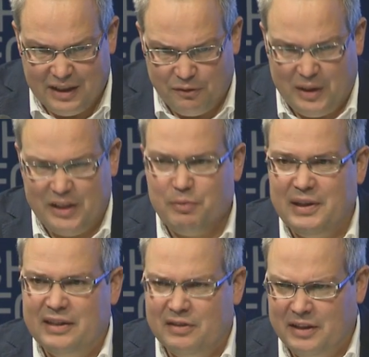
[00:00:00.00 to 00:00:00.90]
and I will
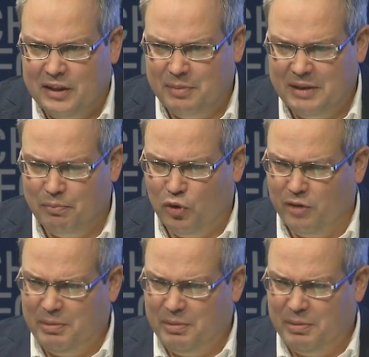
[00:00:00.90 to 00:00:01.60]
explain it a little bit more,